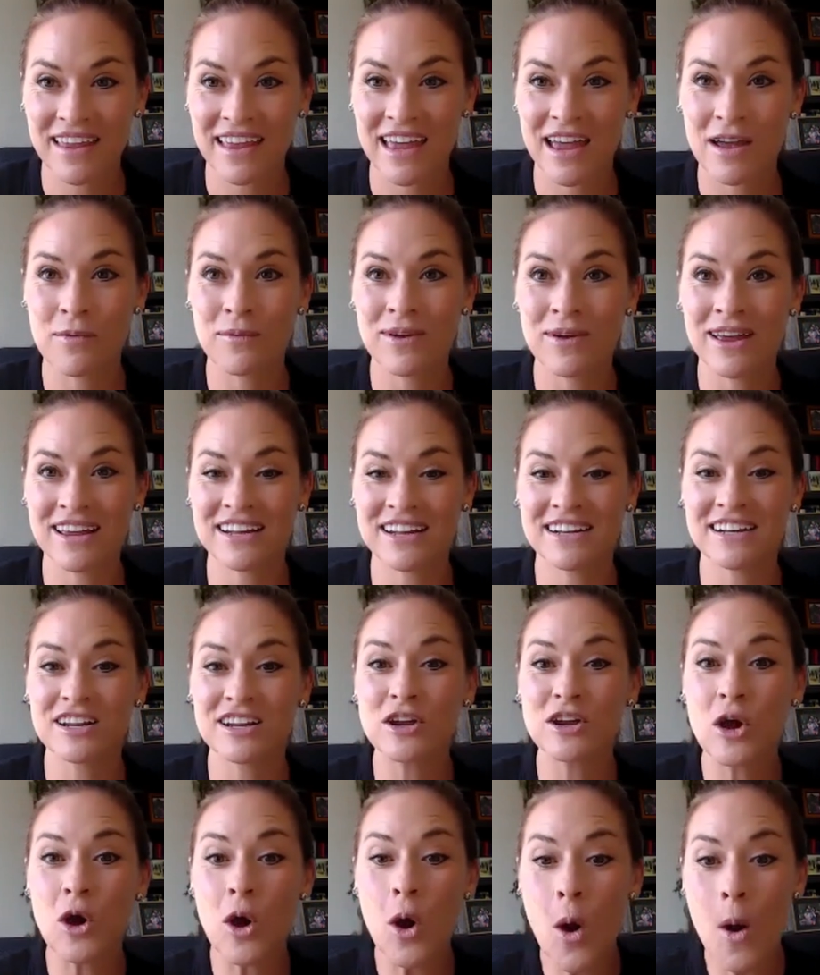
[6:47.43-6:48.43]
And we can
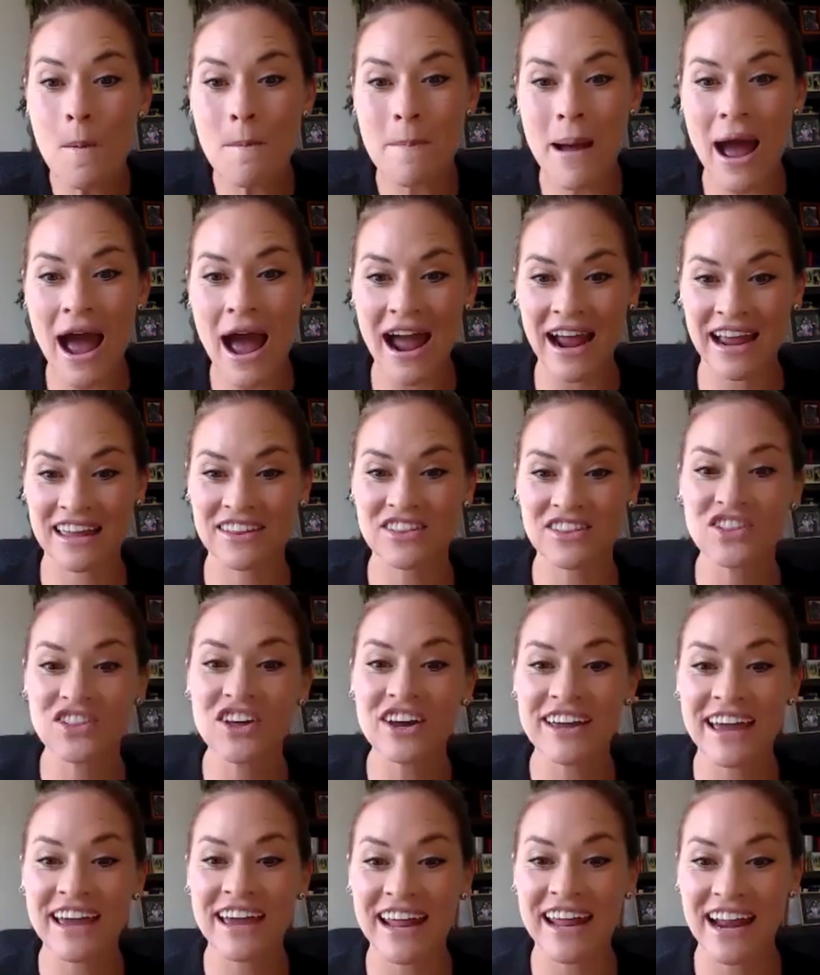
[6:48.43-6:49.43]
go back and
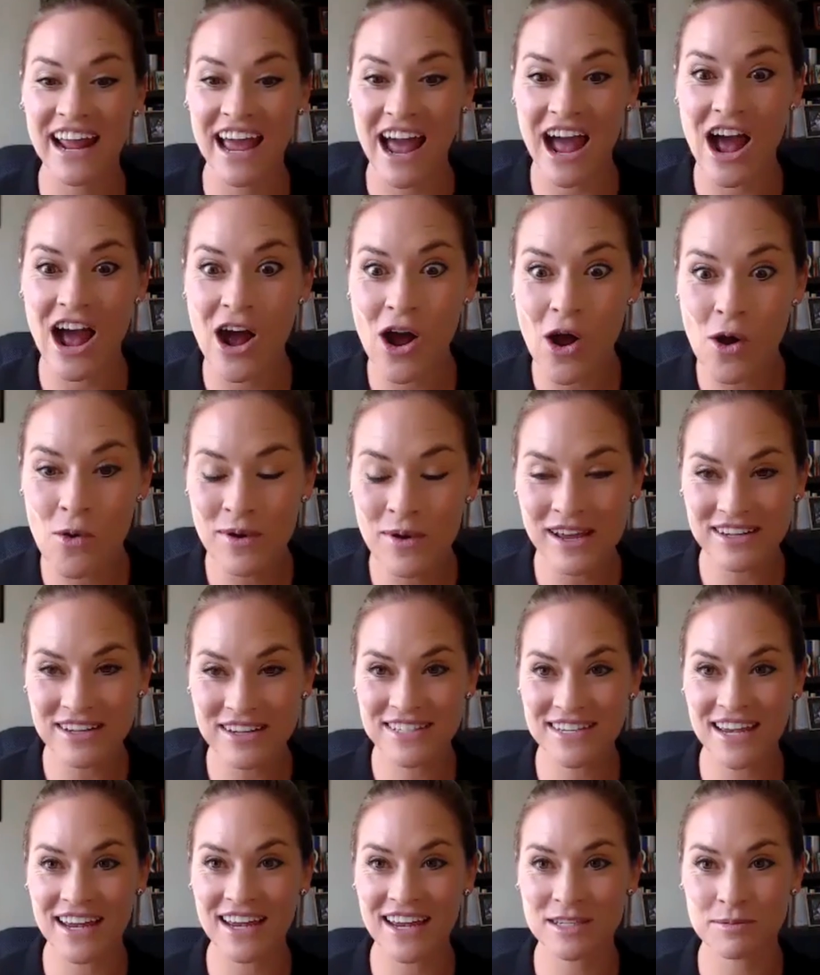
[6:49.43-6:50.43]
look at how we
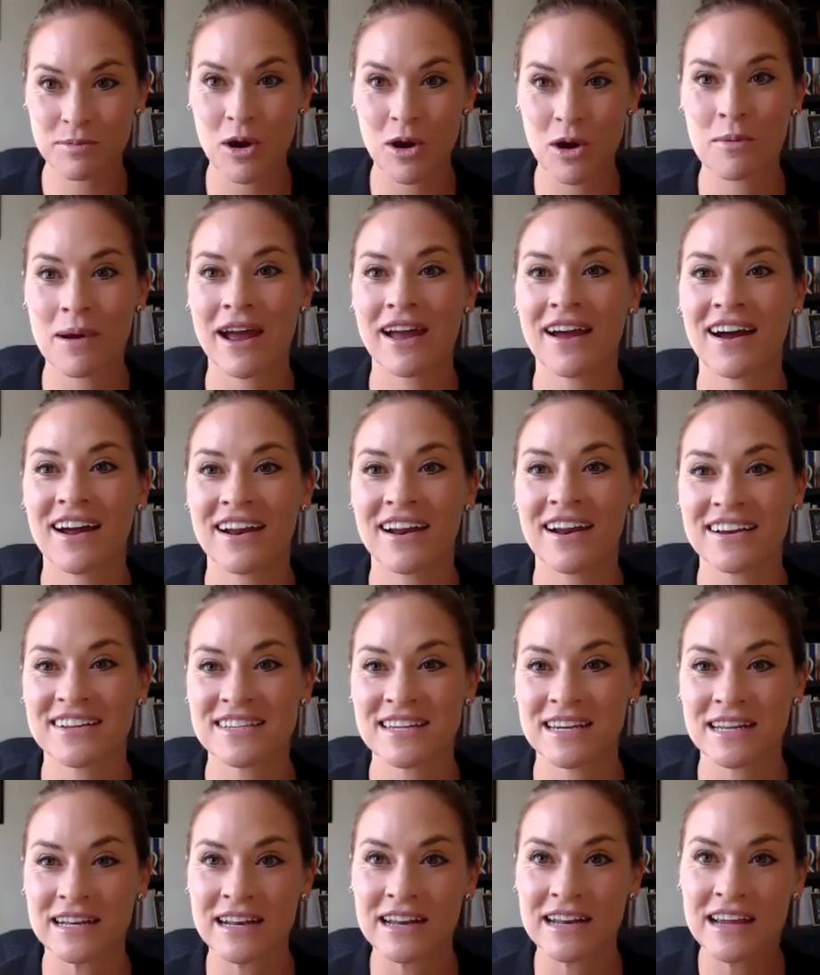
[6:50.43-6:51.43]
assess probiotics
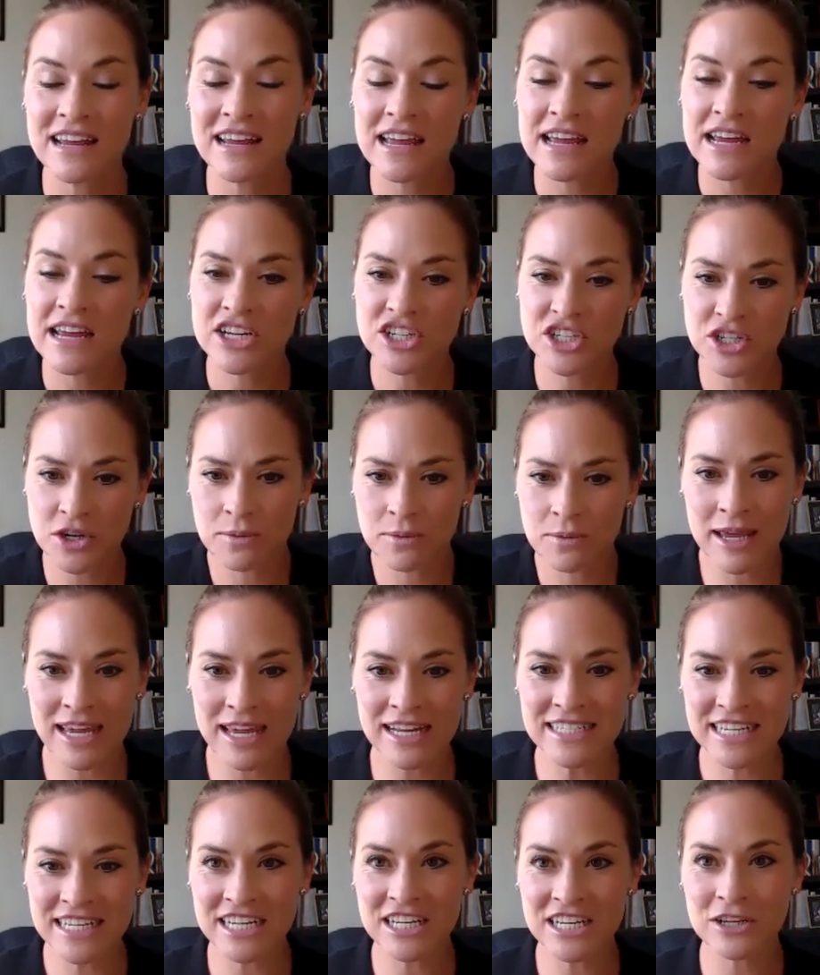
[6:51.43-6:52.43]
and should we
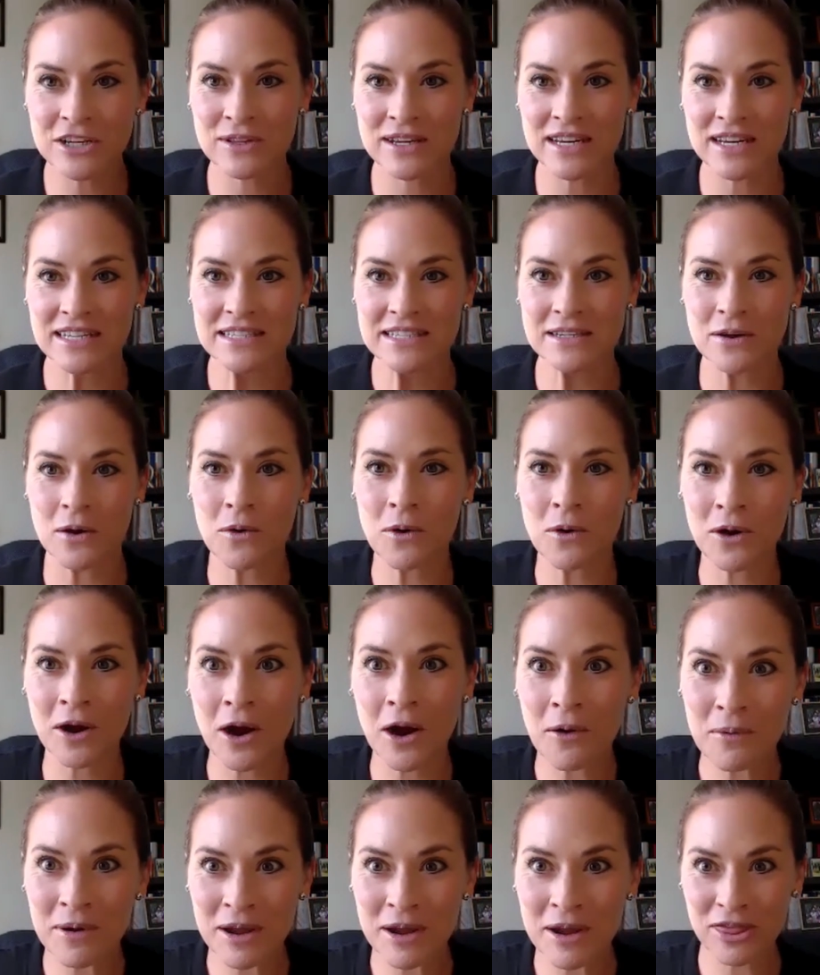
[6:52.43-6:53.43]
continue this, or
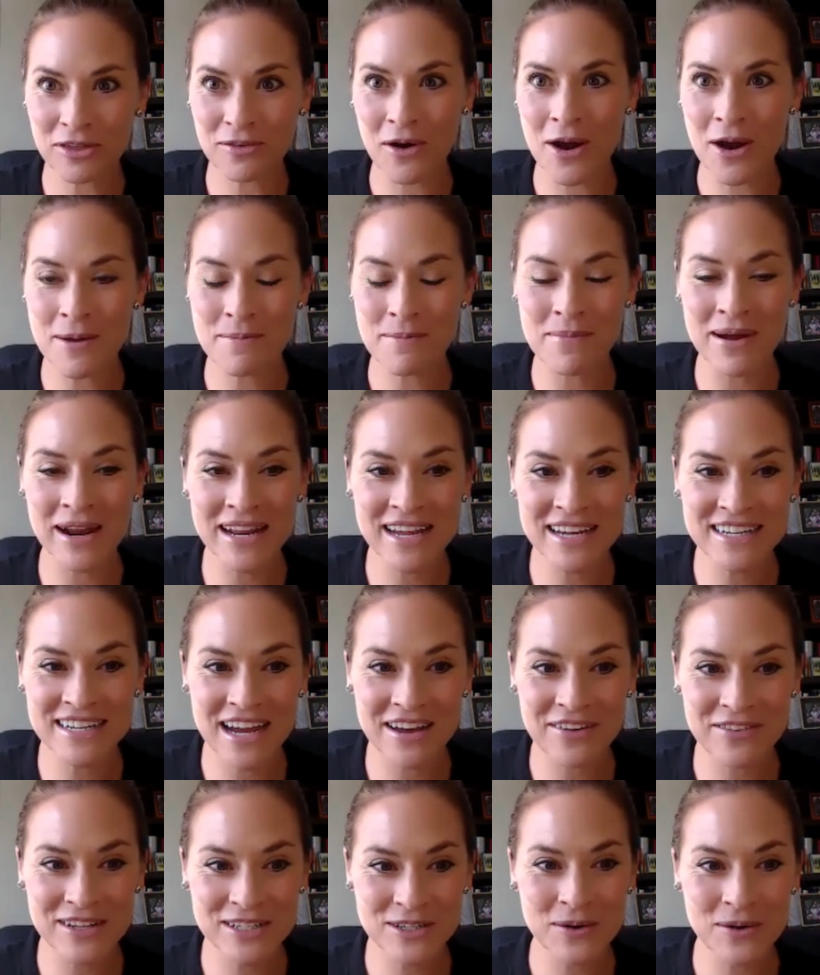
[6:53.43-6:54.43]
are we throwing money
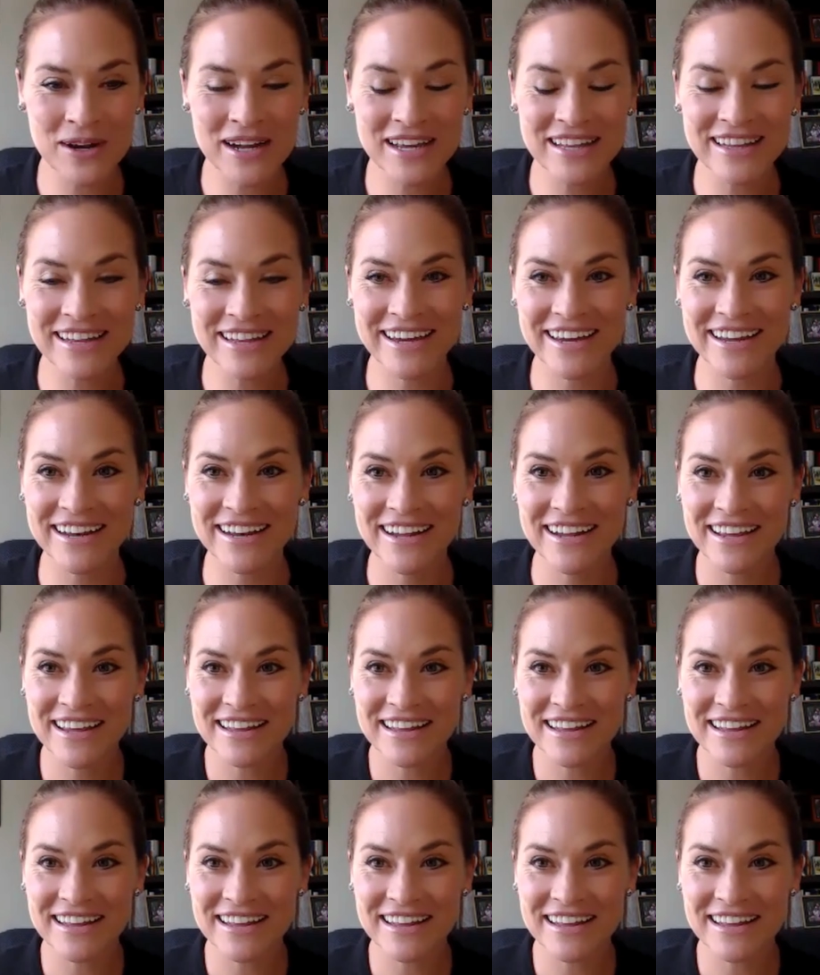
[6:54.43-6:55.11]
down the toilet?